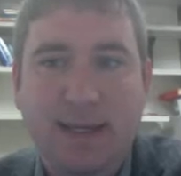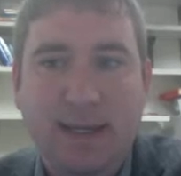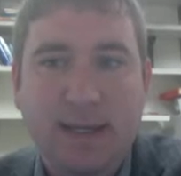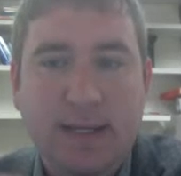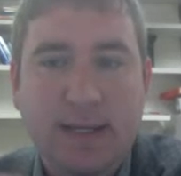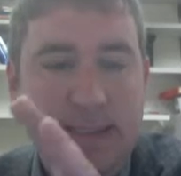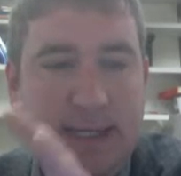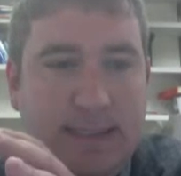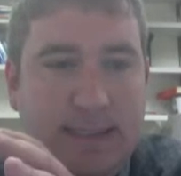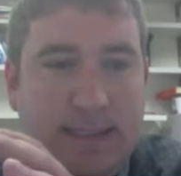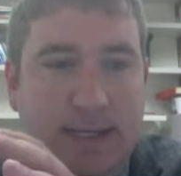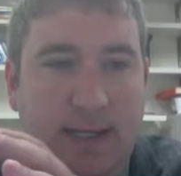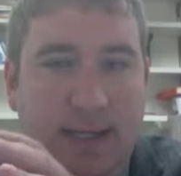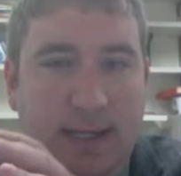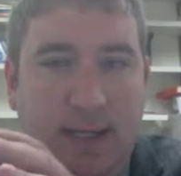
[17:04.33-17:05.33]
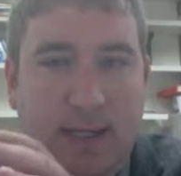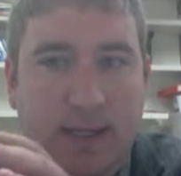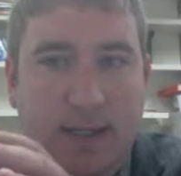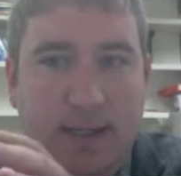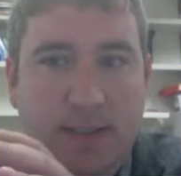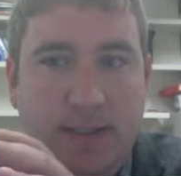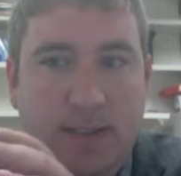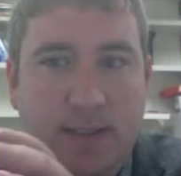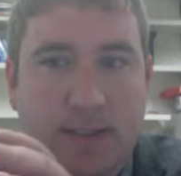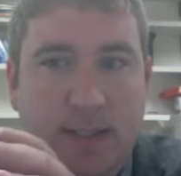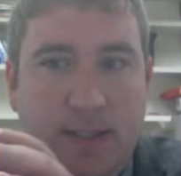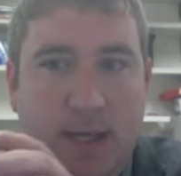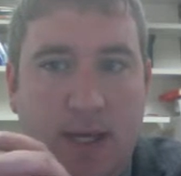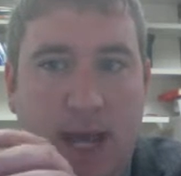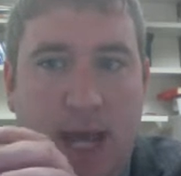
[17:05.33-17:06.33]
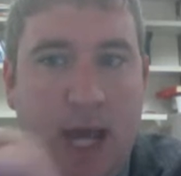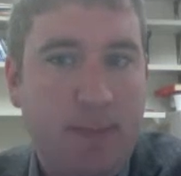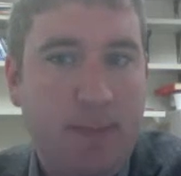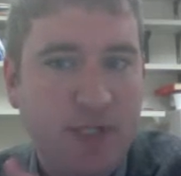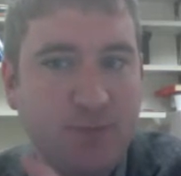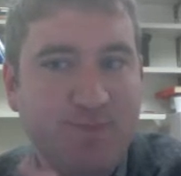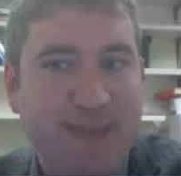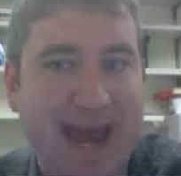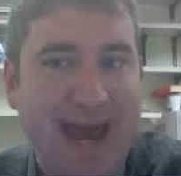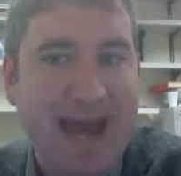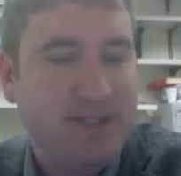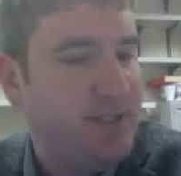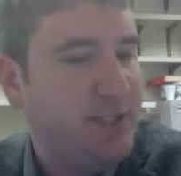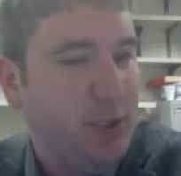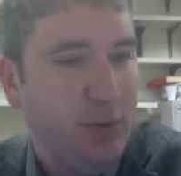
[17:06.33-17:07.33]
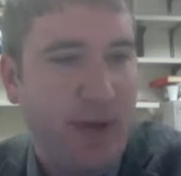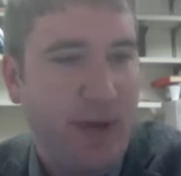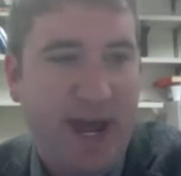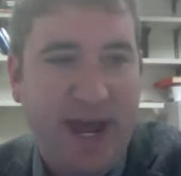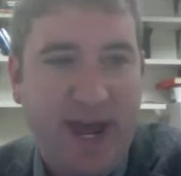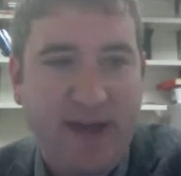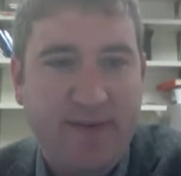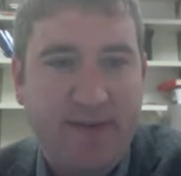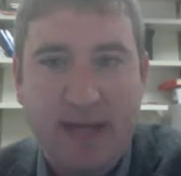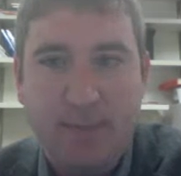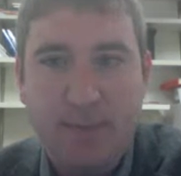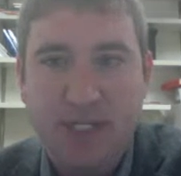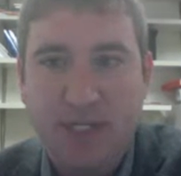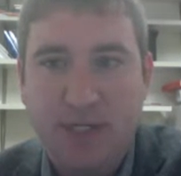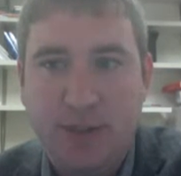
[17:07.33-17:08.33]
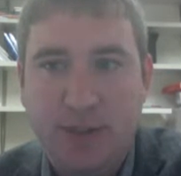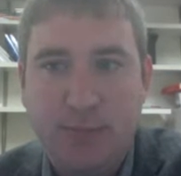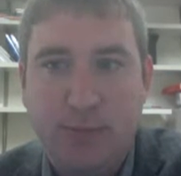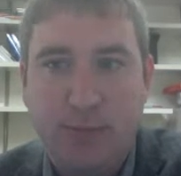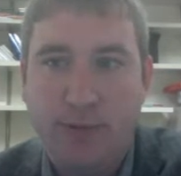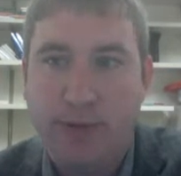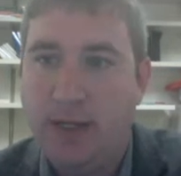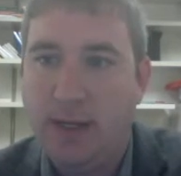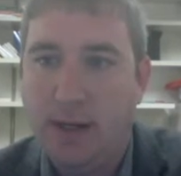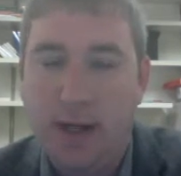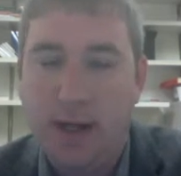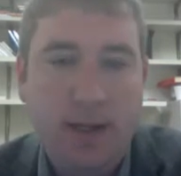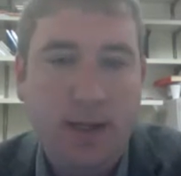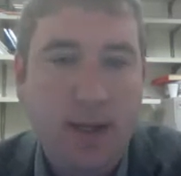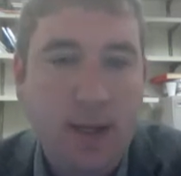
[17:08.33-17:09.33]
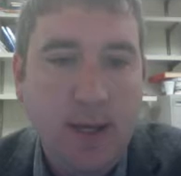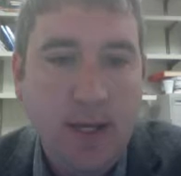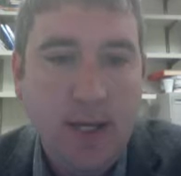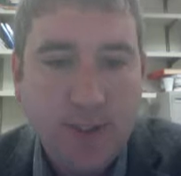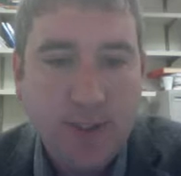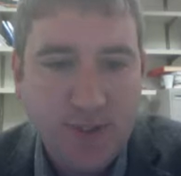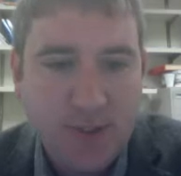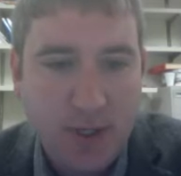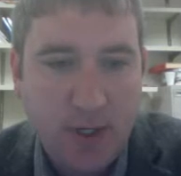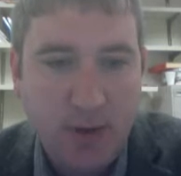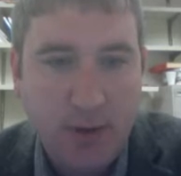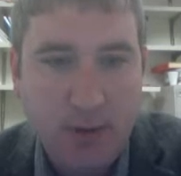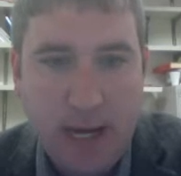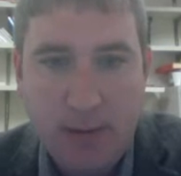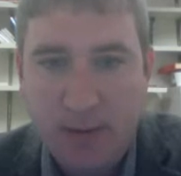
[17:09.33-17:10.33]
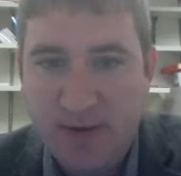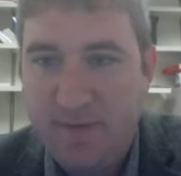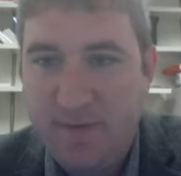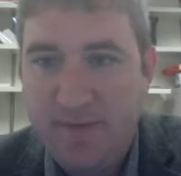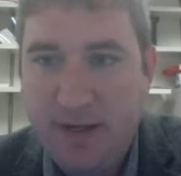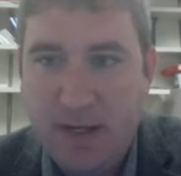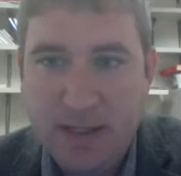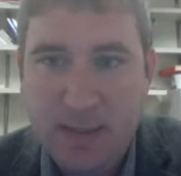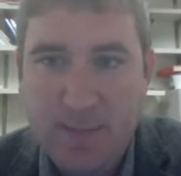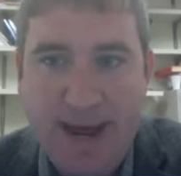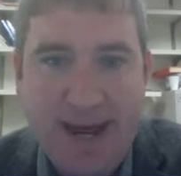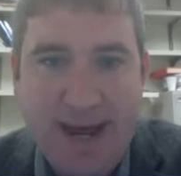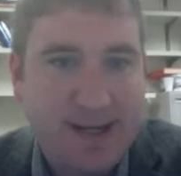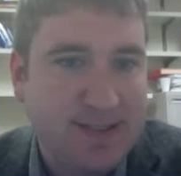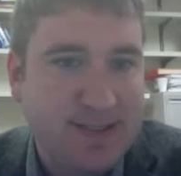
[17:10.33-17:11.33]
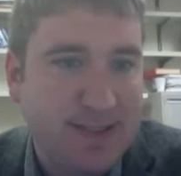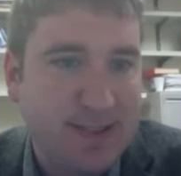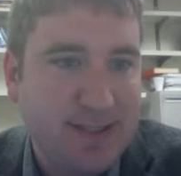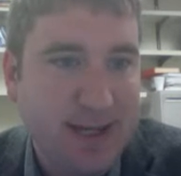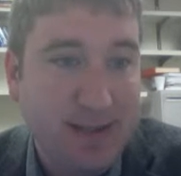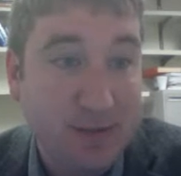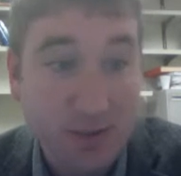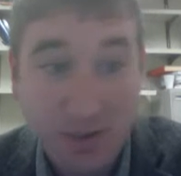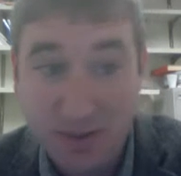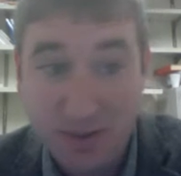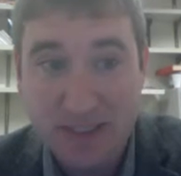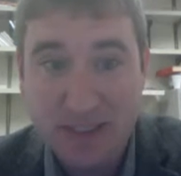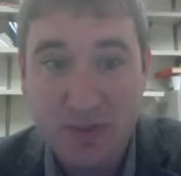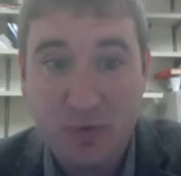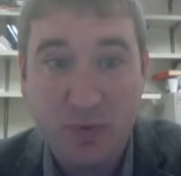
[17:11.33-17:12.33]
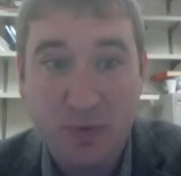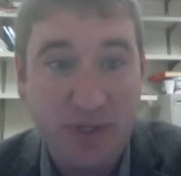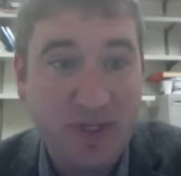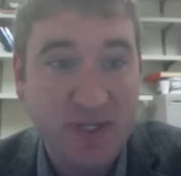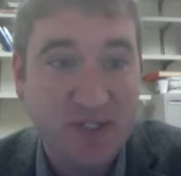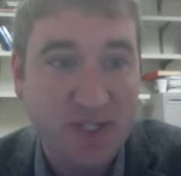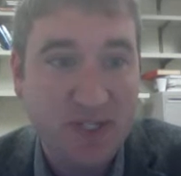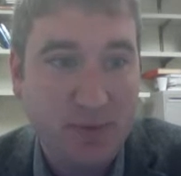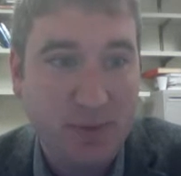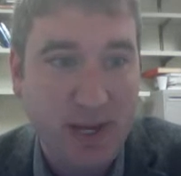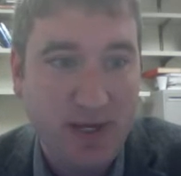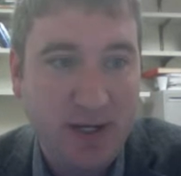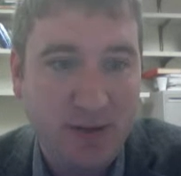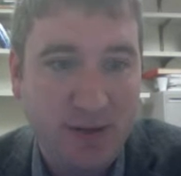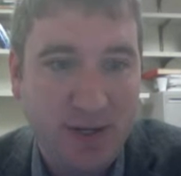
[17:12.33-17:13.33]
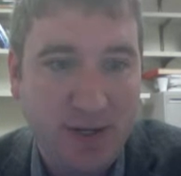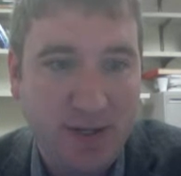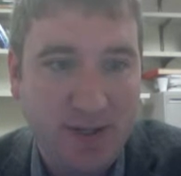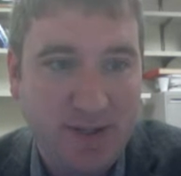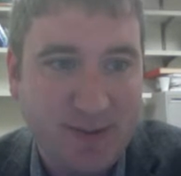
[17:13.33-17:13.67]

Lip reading: density is how much mass do you have at a particular point, all right? So I want to figure out the mass, and turns out there's a really slick way to do this.